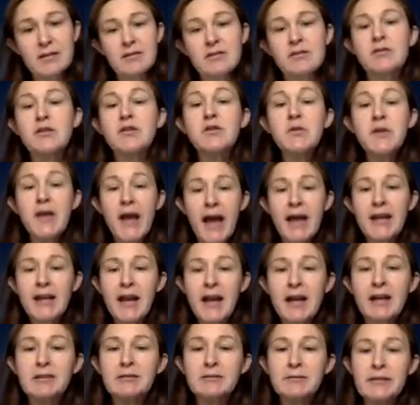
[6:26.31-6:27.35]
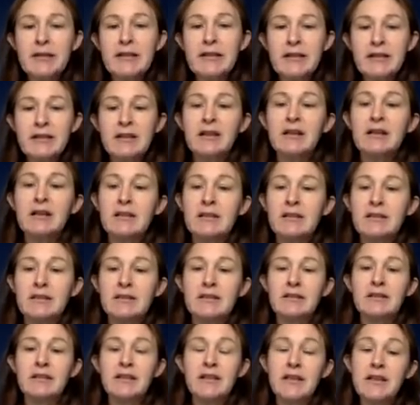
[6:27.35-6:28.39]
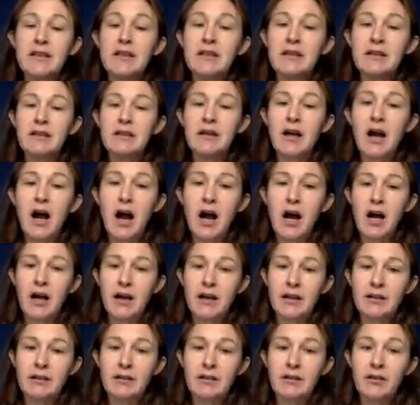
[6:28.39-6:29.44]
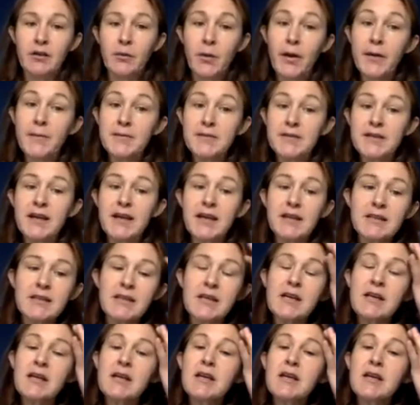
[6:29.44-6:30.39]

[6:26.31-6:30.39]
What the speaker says: So you cannot read the article here on the website,